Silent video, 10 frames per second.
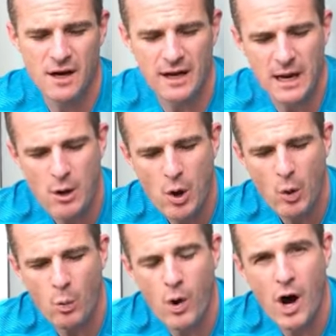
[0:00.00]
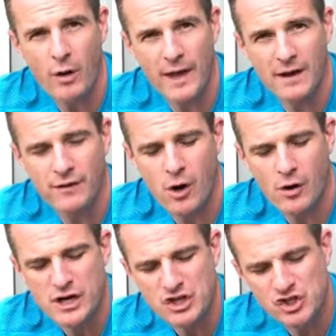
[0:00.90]
okay, while that is
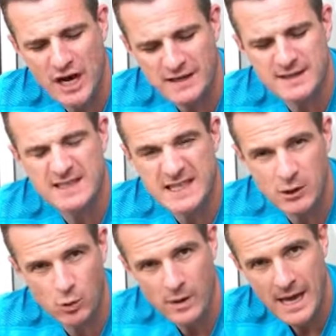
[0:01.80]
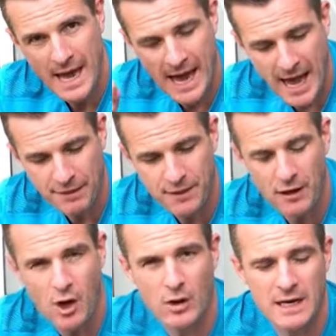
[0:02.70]
on, just still at
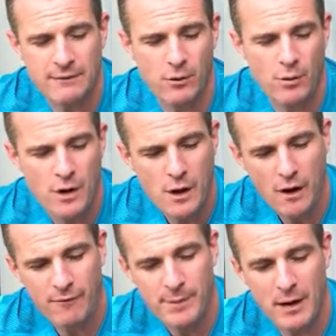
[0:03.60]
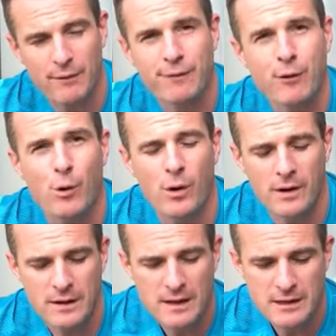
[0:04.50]
the low level of pelvic
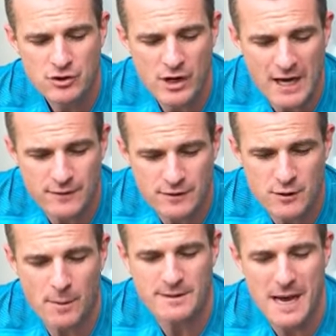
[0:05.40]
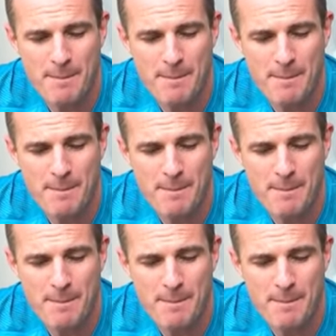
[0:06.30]
floor transverse abdominals